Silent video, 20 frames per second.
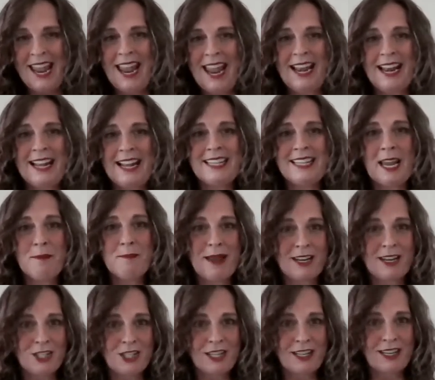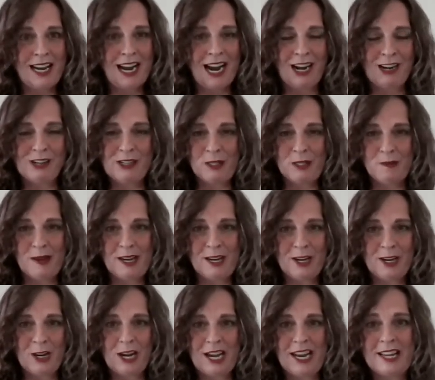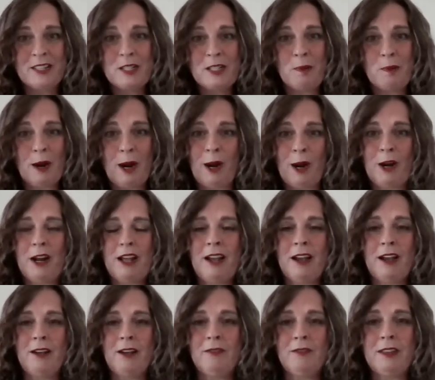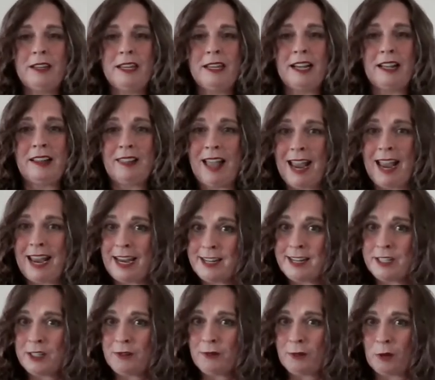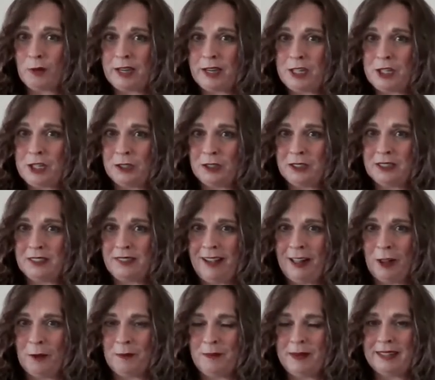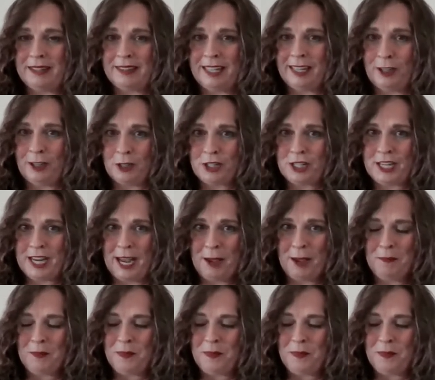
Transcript: And as I mentioned, our speaker is a part of the Alliance for Regional Development Leadership